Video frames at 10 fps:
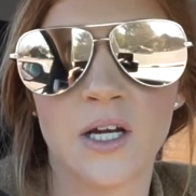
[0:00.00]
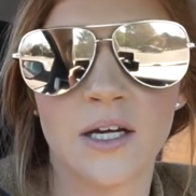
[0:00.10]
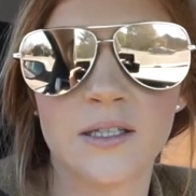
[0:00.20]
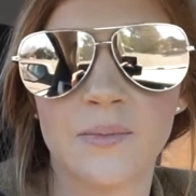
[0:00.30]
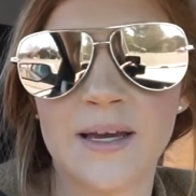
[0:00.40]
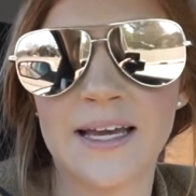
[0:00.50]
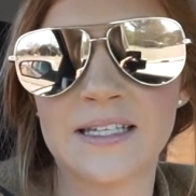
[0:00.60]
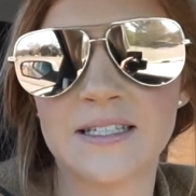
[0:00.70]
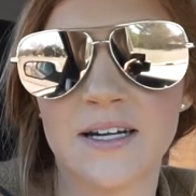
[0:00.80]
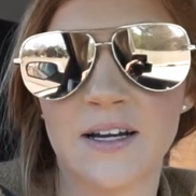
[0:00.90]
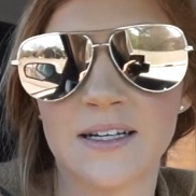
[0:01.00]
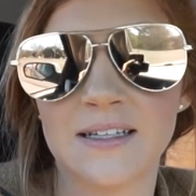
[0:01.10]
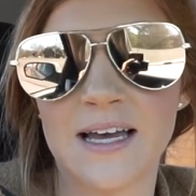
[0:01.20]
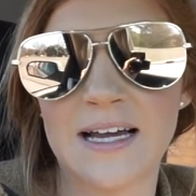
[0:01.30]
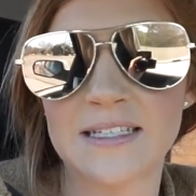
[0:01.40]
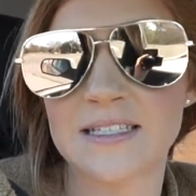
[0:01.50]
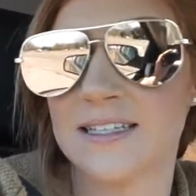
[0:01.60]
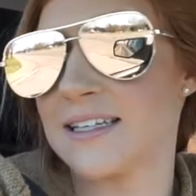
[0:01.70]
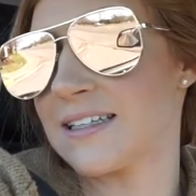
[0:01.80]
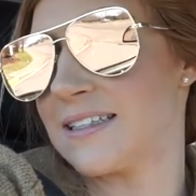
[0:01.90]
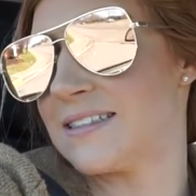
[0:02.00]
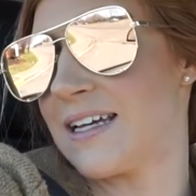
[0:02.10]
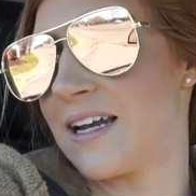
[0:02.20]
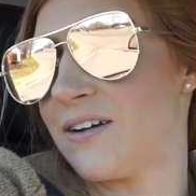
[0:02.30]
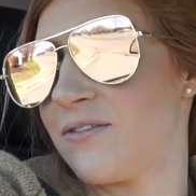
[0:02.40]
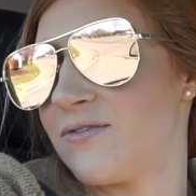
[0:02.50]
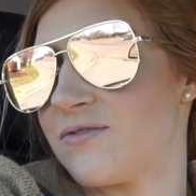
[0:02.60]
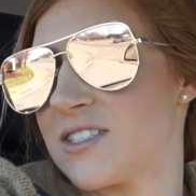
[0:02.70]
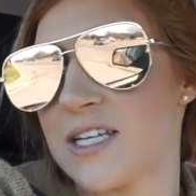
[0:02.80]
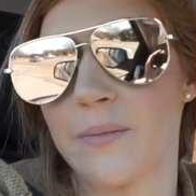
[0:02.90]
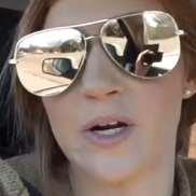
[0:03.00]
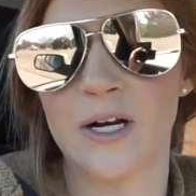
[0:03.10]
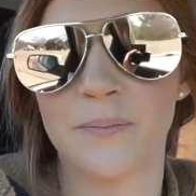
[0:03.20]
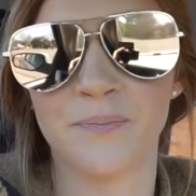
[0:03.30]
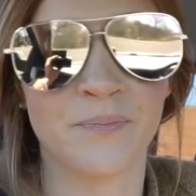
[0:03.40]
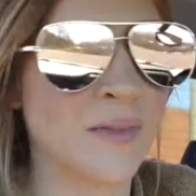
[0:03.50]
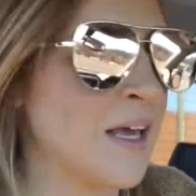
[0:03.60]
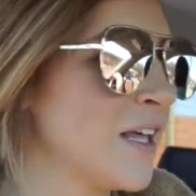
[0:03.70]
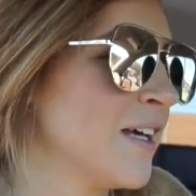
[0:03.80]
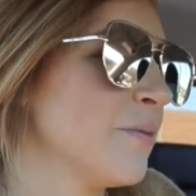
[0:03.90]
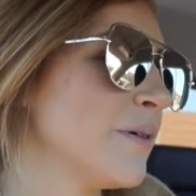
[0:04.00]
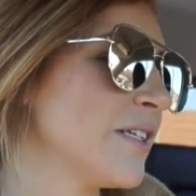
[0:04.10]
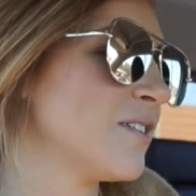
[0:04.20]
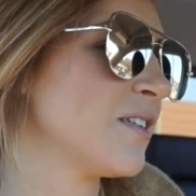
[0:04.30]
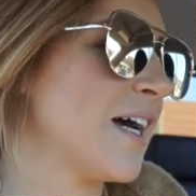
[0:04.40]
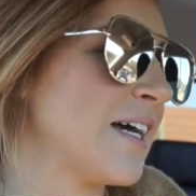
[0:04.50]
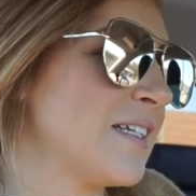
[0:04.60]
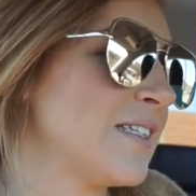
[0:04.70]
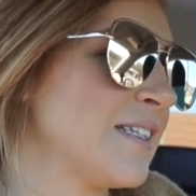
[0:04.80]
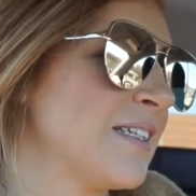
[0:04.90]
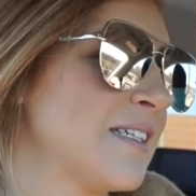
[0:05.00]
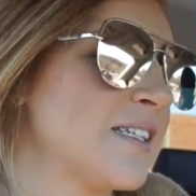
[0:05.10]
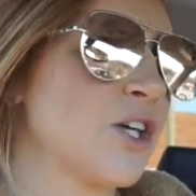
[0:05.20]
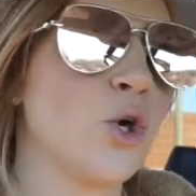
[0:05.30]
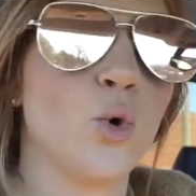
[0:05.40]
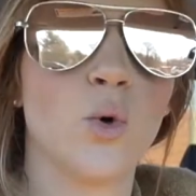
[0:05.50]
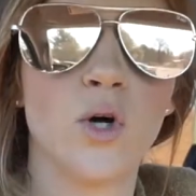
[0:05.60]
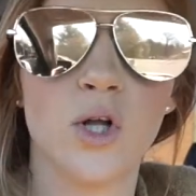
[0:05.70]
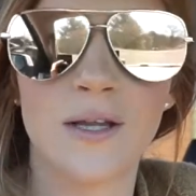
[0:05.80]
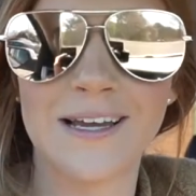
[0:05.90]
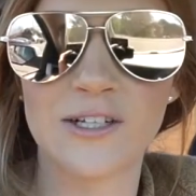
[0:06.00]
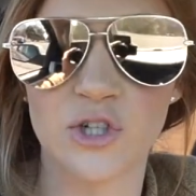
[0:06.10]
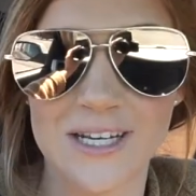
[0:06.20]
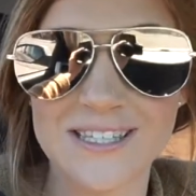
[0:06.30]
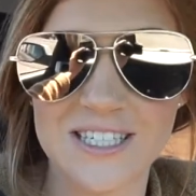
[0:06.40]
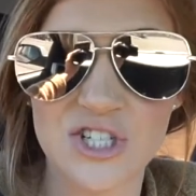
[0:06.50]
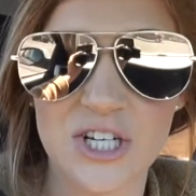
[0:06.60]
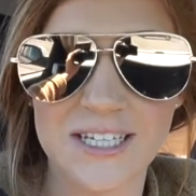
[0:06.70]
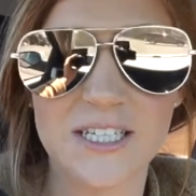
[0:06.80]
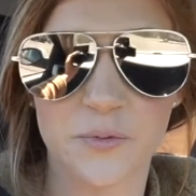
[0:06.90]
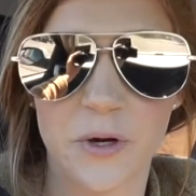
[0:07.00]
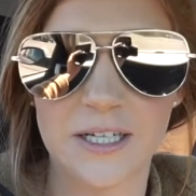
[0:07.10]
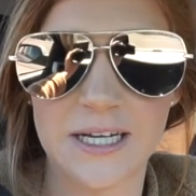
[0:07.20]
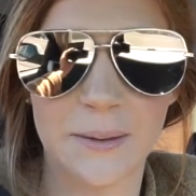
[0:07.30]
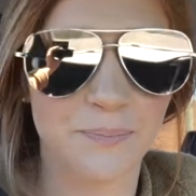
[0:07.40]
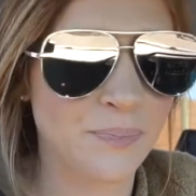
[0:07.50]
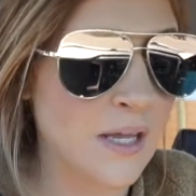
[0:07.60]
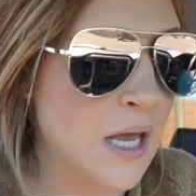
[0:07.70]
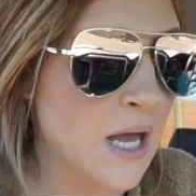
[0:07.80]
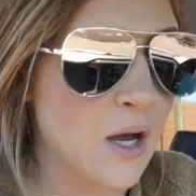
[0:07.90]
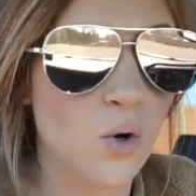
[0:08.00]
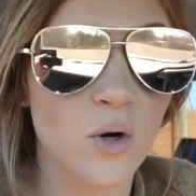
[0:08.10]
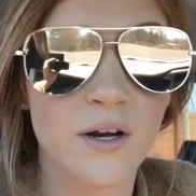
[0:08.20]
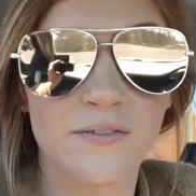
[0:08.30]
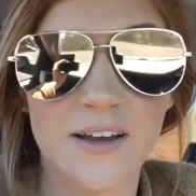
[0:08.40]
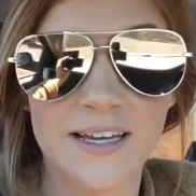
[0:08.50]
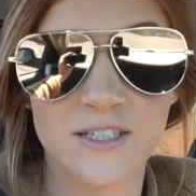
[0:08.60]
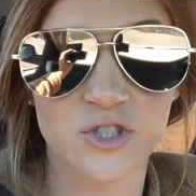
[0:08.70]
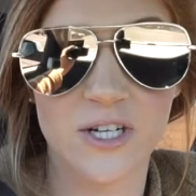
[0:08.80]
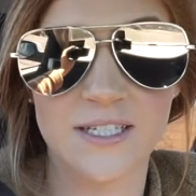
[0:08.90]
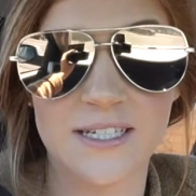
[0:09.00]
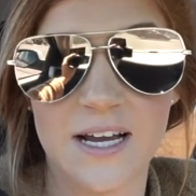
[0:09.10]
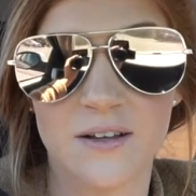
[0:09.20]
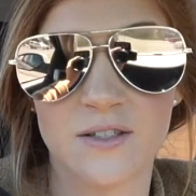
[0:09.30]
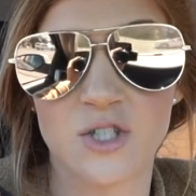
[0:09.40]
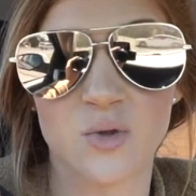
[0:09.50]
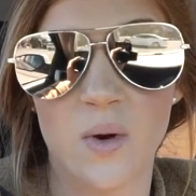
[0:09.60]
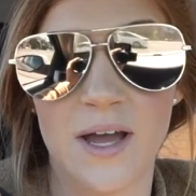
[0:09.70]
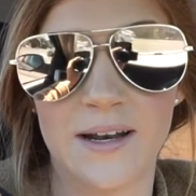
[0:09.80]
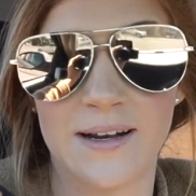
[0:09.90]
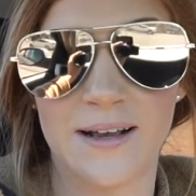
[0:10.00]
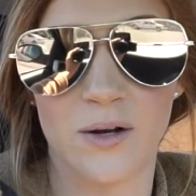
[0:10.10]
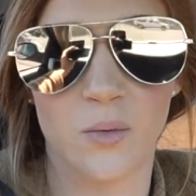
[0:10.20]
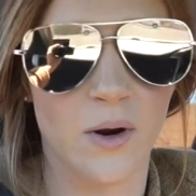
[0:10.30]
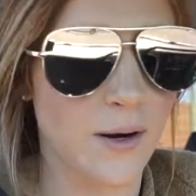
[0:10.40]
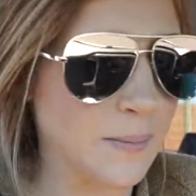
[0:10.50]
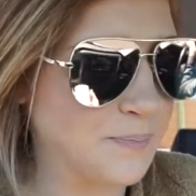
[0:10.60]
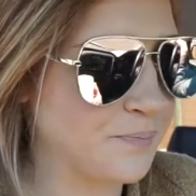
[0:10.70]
Not the best, not gonna last like in the dead of summer, but it'll last in this cool, like transitioning into springtime. Or if I get stressed out and sweat, it ain't gonna work.